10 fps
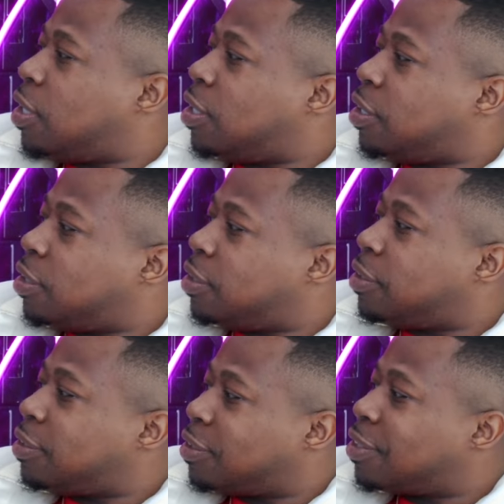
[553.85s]
um,
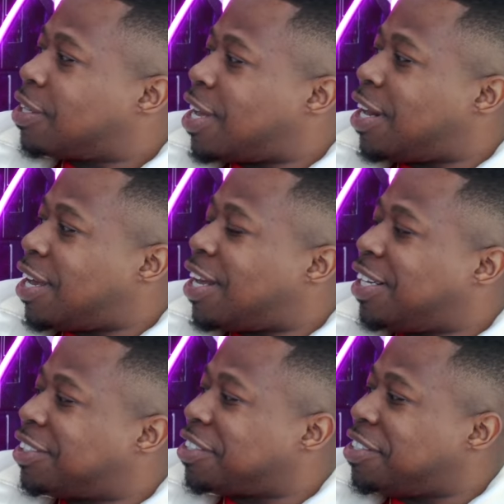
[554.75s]
yeah. How how
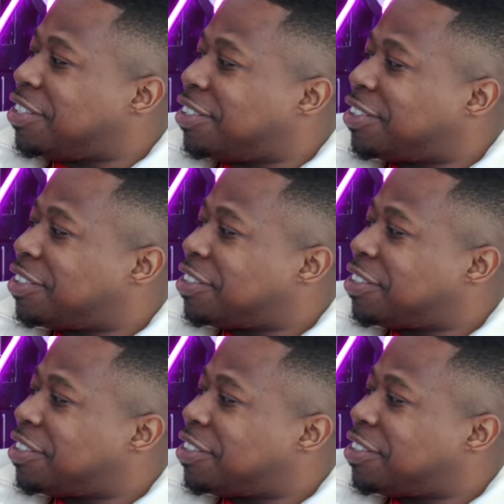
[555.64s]
that song?